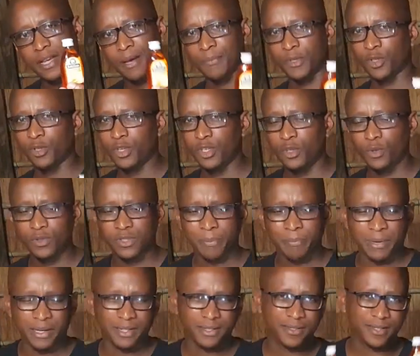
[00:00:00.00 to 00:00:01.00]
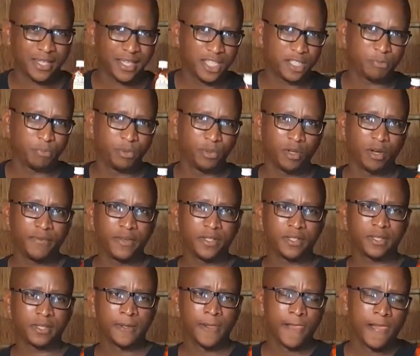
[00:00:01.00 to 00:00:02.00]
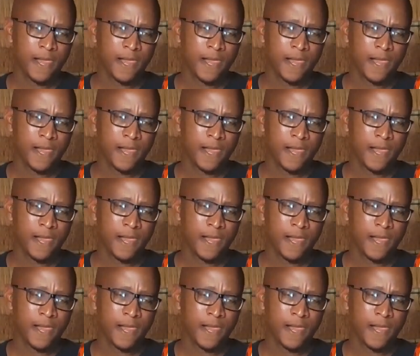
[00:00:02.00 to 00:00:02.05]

I'm just going to use about a teaspoon of it.